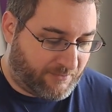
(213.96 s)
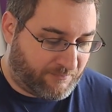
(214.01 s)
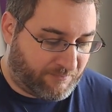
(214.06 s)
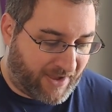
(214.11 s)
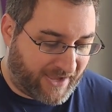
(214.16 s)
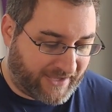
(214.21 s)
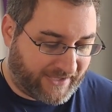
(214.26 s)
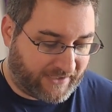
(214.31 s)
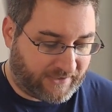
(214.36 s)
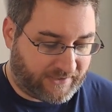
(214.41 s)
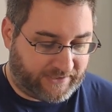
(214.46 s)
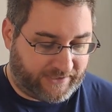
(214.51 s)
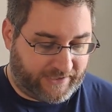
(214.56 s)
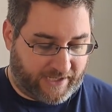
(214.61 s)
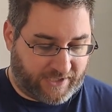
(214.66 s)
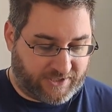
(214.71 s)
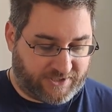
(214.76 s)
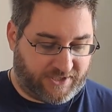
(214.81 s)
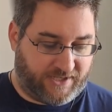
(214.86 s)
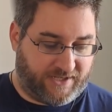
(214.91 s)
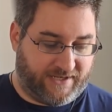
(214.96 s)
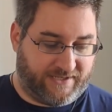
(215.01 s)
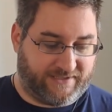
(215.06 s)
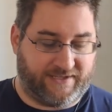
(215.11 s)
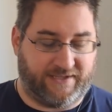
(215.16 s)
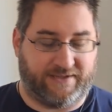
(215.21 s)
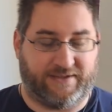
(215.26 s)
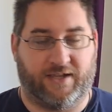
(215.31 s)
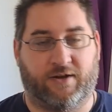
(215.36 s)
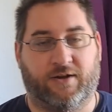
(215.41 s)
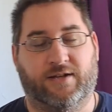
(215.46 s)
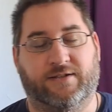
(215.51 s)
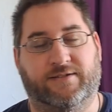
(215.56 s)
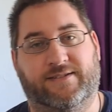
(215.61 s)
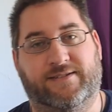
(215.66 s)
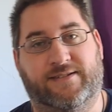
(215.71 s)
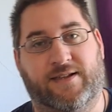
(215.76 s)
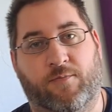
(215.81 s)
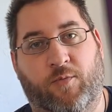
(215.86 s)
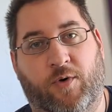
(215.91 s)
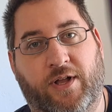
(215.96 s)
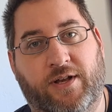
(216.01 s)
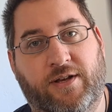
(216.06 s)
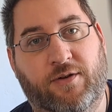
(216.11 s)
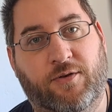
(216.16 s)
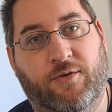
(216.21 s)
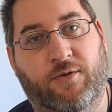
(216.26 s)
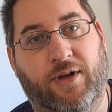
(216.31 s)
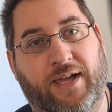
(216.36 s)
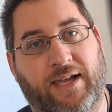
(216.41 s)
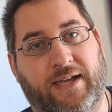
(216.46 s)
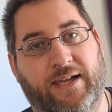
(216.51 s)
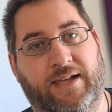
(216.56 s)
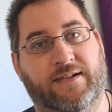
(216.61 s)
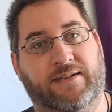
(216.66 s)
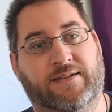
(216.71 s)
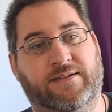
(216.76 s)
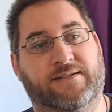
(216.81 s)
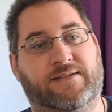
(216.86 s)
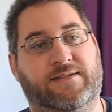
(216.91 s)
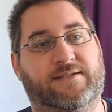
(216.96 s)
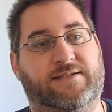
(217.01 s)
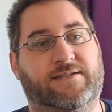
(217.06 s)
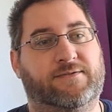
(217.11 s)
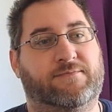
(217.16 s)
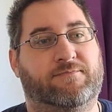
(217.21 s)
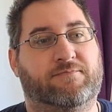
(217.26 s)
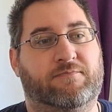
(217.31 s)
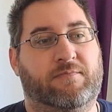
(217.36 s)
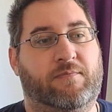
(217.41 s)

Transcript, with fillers: My inclination is that there is someone who is,